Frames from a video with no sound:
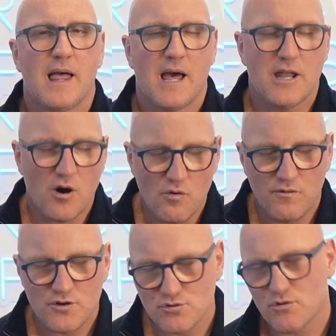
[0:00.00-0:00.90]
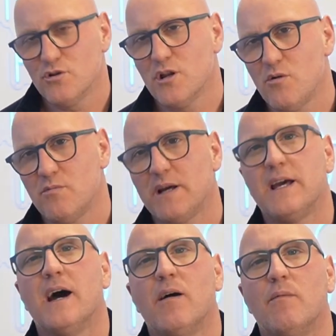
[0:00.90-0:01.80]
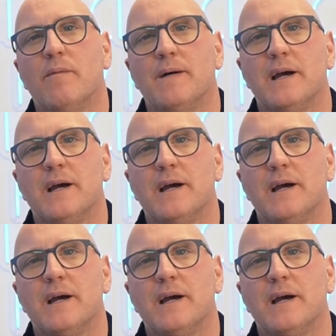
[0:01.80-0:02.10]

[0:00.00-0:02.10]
An overdrawn loan account